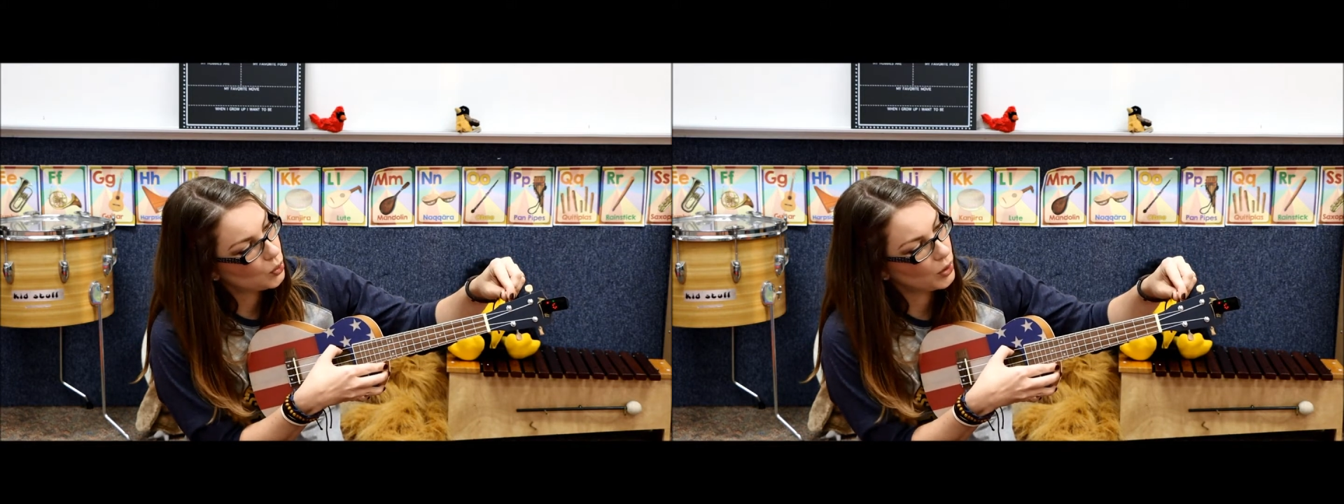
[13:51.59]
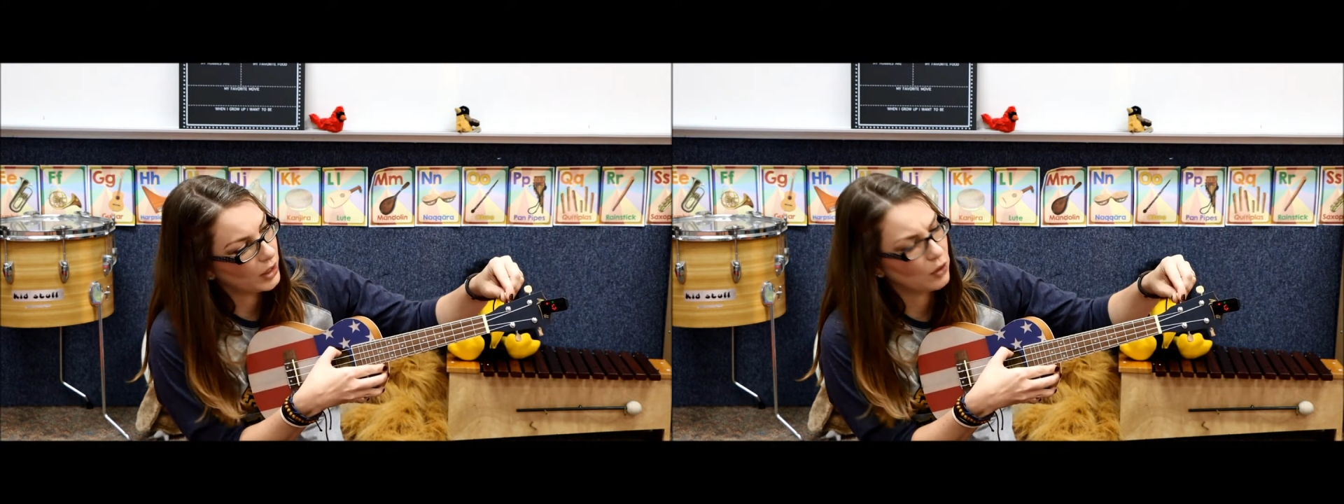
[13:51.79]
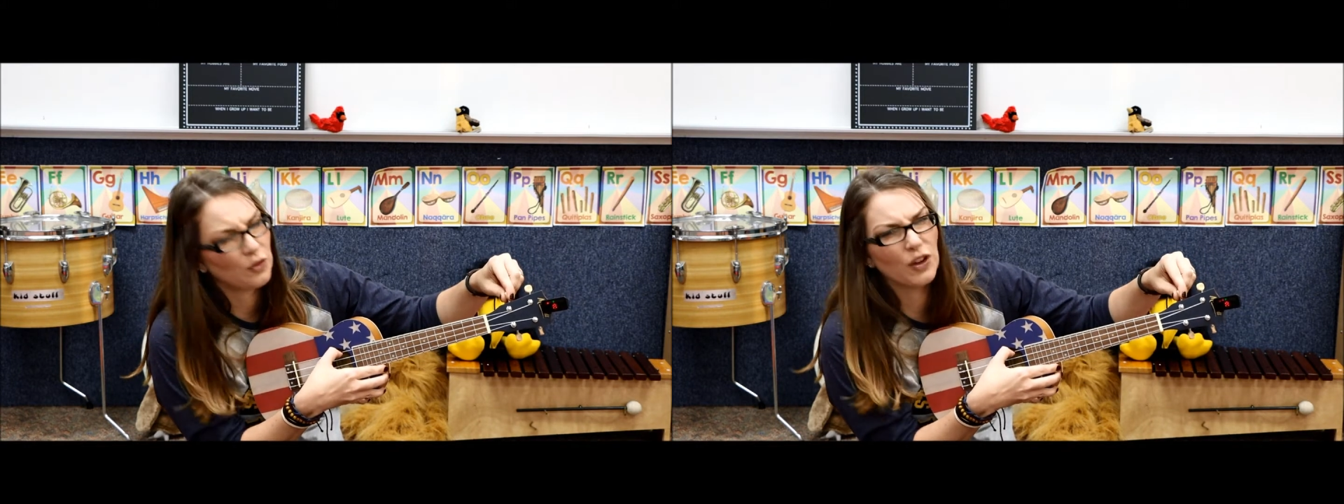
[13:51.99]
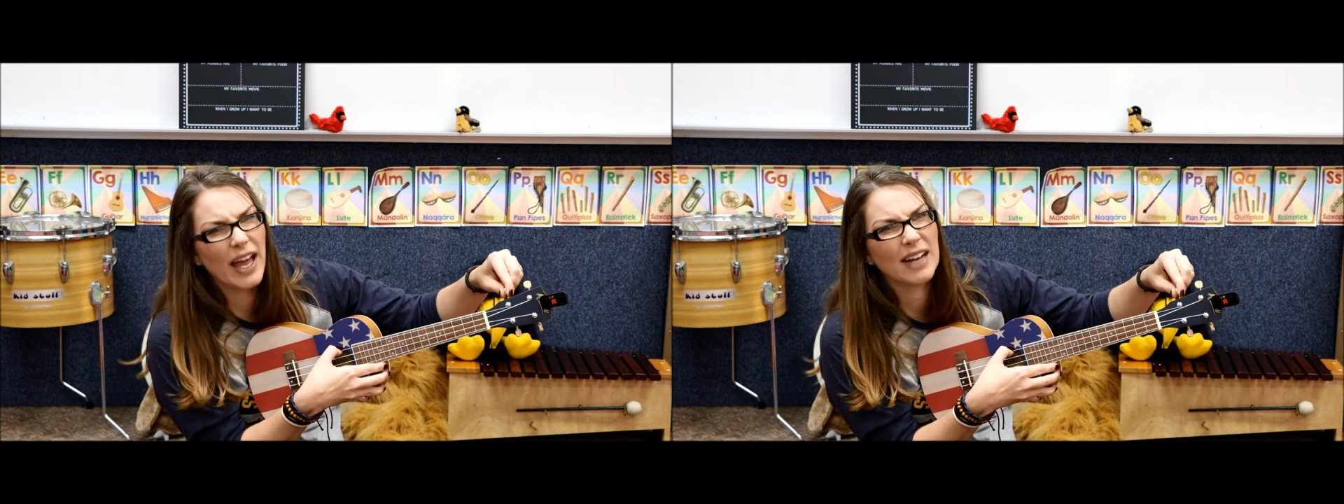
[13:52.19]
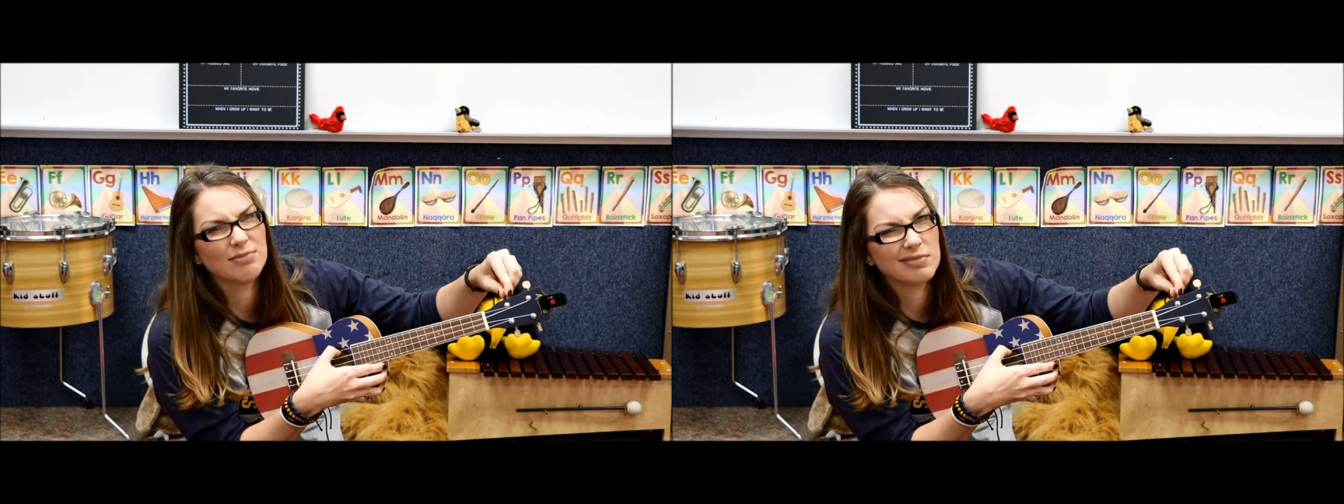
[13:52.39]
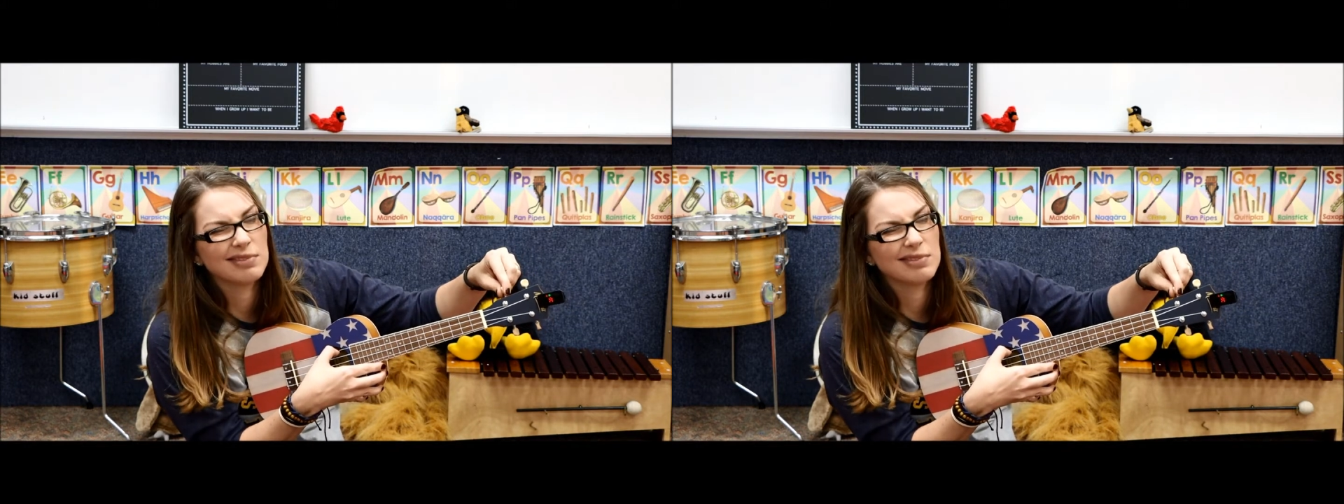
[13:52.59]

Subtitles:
little flat.